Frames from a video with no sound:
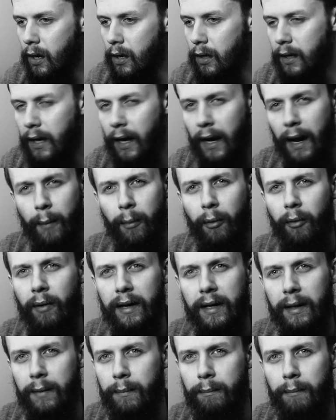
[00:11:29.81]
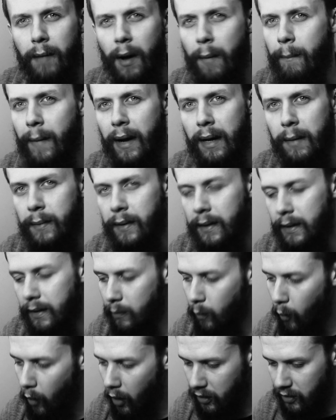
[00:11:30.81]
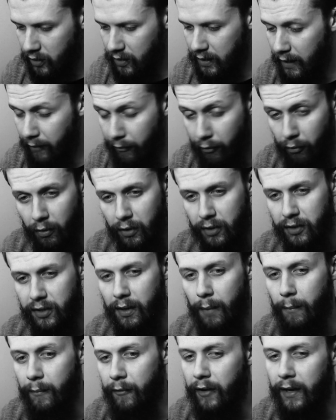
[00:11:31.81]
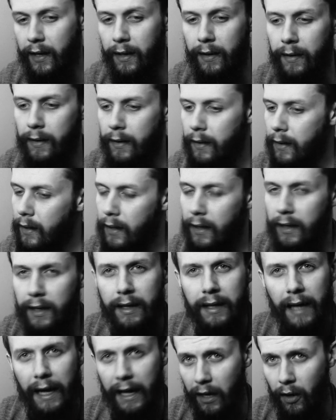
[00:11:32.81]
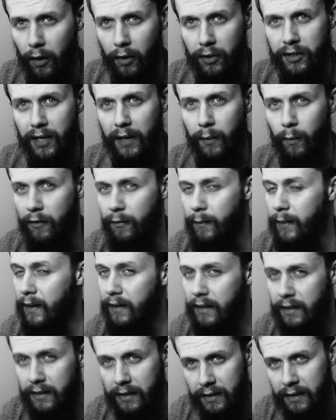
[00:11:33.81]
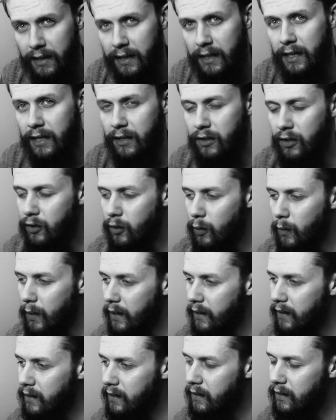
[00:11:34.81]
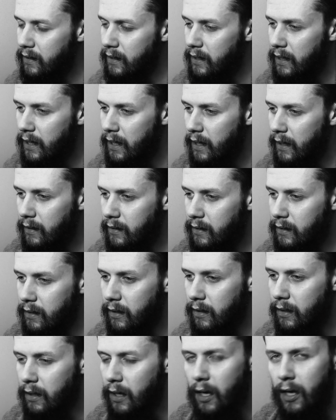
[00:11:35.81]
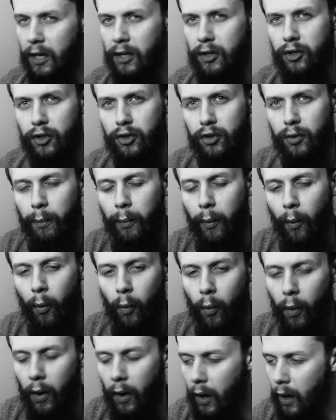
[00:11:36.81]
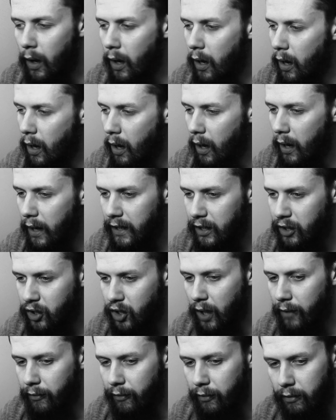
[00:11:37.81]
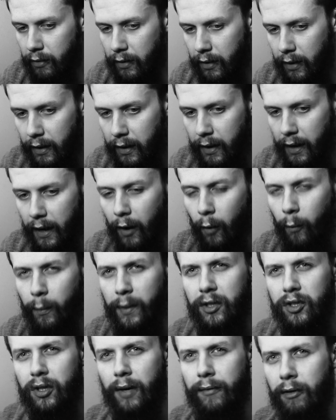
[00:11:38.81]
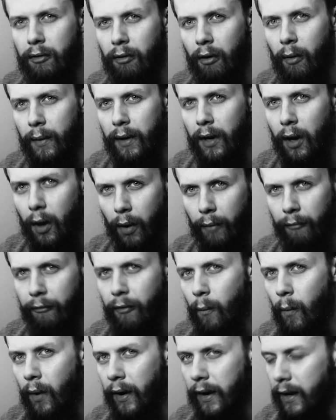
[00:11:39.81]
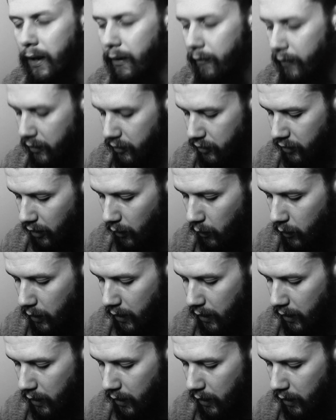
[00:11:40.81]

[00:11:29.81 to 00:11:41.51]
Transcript: collaborate and maybe work together on something, get in contact with me. This is the year to do it. This is the year to support each other and help each other grow and learn from one another. So